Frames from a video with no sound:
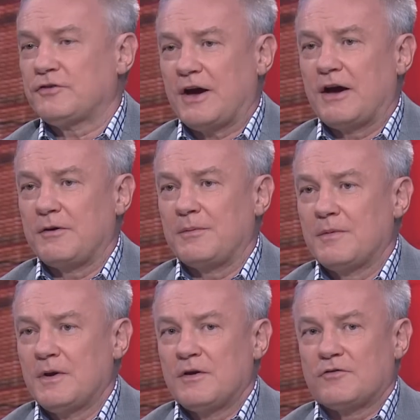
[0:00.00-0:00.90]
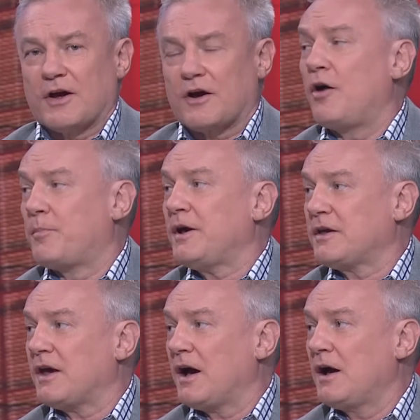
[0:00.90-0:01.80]
say to him, Jack, I'll
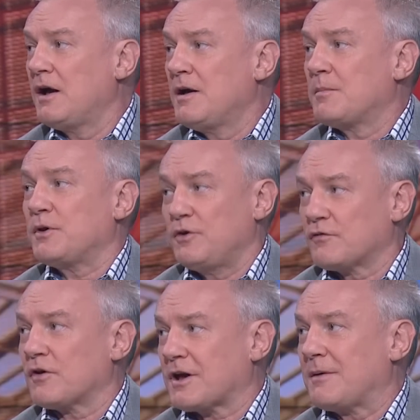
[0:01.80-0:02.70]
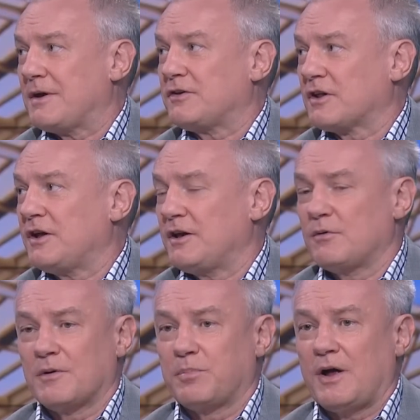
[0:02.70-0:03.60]
pick you, but you've got to come out and declare you
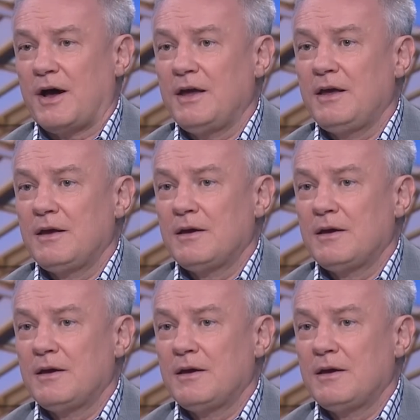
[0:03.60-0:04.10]
want to play.